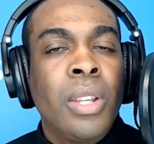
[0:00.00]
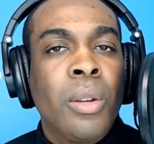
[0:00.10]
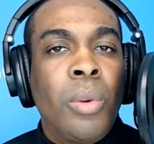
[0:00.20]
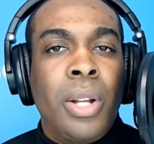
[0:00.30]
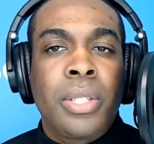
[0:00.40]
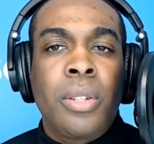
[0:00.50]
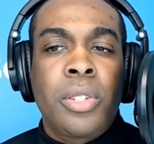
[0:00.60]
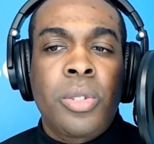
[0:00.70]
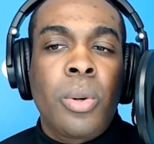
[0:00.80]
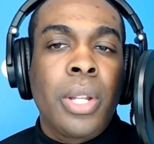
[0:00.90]
Well, I'll tell a
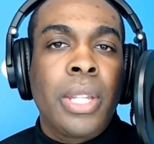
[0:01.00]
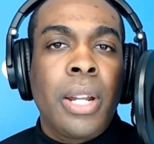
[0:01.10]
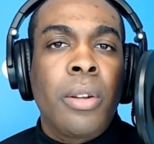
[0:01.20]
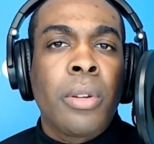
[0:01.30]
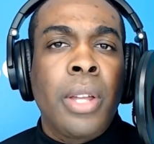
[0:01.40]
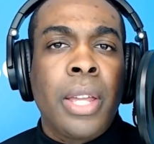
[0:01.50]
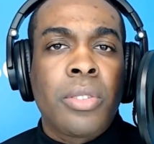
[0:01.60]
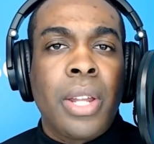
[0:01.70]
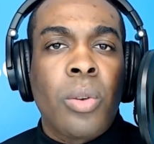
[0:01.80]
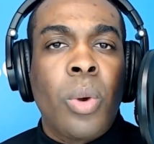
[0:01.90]
story and then I'll
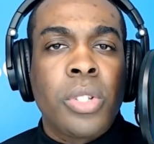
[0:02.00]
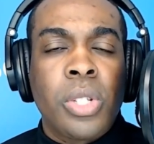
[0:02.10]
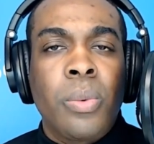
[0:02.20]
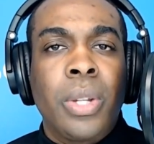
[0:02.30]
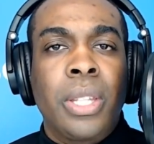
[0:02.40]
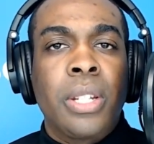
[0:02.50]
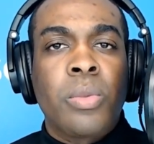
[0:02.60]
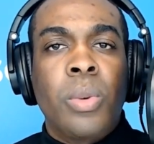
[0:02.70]
answer that question with it as